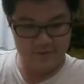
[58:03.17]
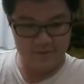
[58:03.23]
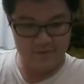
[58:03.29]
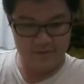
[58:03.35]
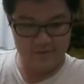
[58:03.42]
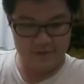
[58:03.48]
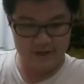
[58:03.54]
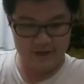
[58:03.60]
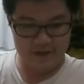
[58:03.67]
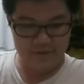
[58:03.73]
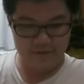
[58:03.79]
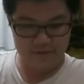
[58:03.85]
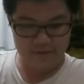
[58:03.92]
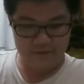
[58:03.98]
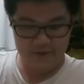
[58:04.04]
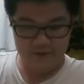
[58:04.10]
Well,
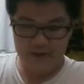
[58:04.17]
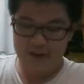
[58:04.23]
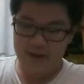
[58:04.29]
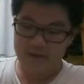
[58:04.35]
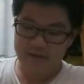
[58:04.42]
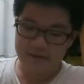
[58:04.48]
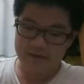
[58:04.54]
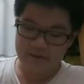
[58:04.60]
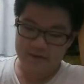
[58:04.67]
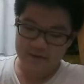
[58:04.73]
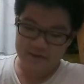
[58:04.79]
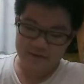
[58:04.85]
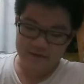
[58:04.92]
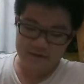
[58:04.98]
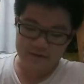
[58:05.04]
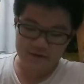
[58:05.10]

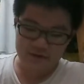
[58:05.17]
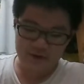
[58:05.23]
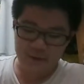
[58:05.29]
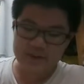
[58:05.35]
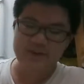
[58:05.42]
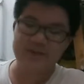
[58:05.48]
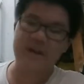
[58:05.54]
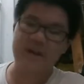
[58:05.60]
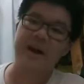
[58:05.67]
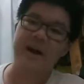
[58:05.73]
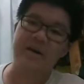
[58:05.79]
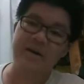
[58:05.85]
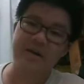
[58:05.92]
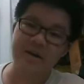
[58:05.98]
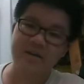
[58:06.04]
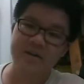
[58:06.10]
do you know what's the
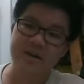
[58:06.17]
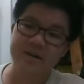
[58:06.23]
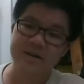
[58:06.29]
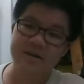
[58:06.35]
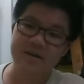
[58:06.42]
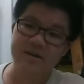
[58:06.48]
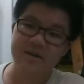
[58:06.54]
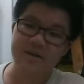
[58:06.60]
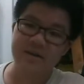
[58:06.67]
irony of this?